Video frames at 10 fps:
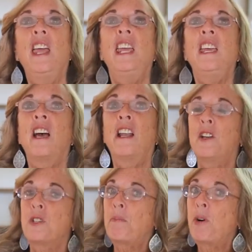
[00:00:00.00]
He got out
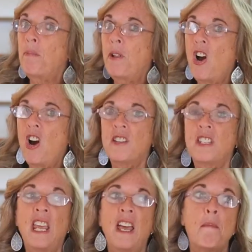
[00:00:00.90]
his Purple Hearts.
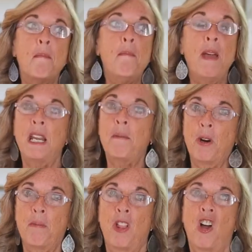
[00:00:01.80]
He had many
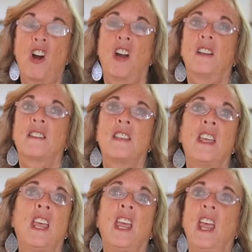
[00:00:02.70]
Purple Hearts,
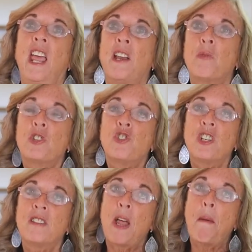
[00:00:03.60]
and it was
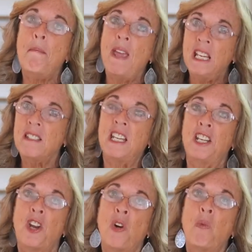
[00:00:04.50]
just amazing.
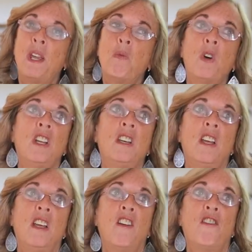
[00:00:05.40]
You know, we would
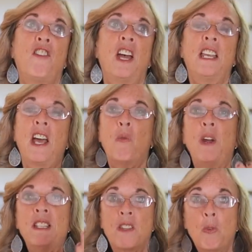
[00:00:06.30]
find out
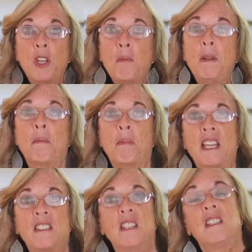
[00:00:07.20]
ways that we could be a
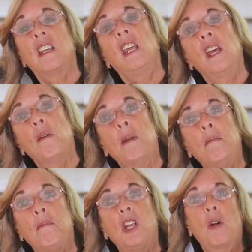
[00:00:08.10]
blessing to him,
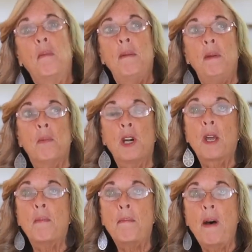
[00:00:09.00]
and maybe bring
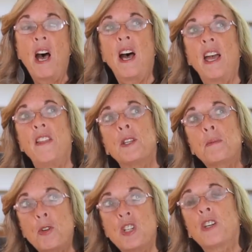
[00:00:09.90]
him a pie. This
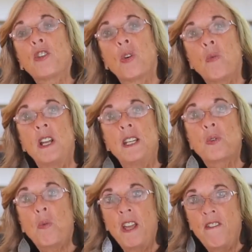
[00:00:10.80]
particular one,
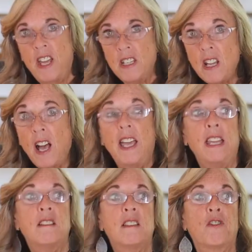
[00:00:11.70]
his wife had
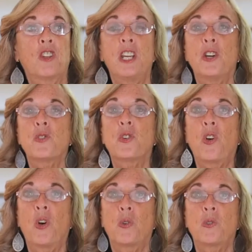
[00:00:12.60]
died several years
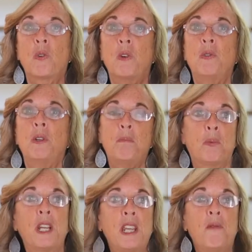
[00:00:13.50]
ago, so we would
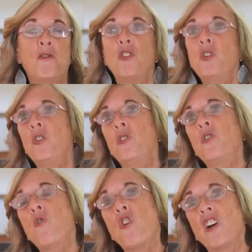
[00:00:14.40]
bring him food
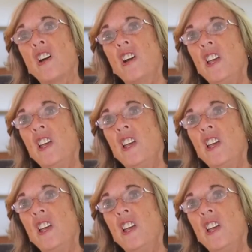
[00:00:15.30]
or